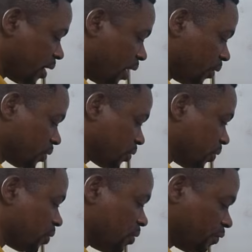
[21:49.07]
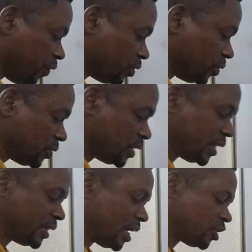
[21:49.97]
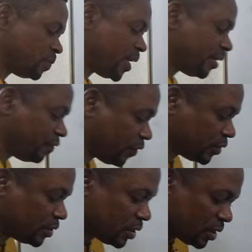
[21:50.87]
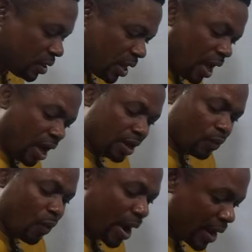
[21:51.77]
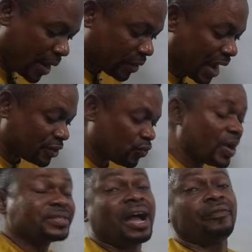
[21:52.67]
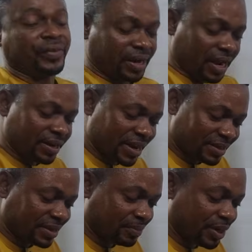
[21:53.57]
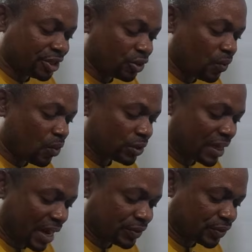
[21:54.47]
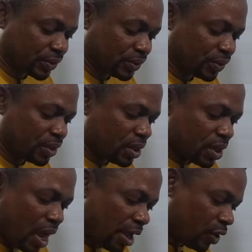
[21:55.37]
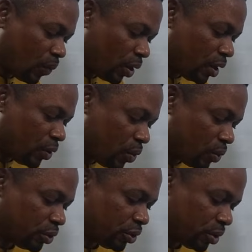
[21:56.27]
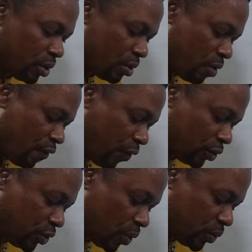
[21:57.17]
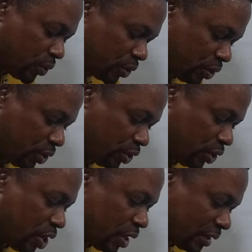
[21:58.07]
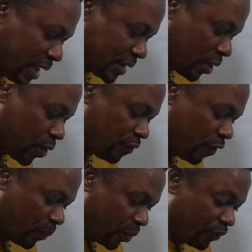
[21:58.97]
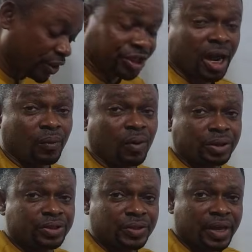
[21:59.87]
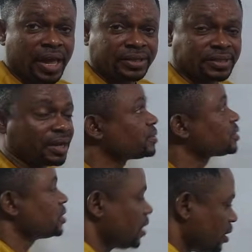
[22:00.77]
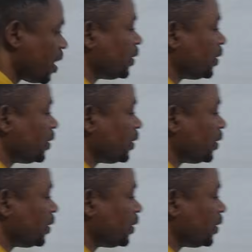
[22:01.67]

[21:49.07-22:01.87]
and also good for those that are aspiring for WAEC, that is West African Examination World Council, and equally good for those that are going for professional world exams. Now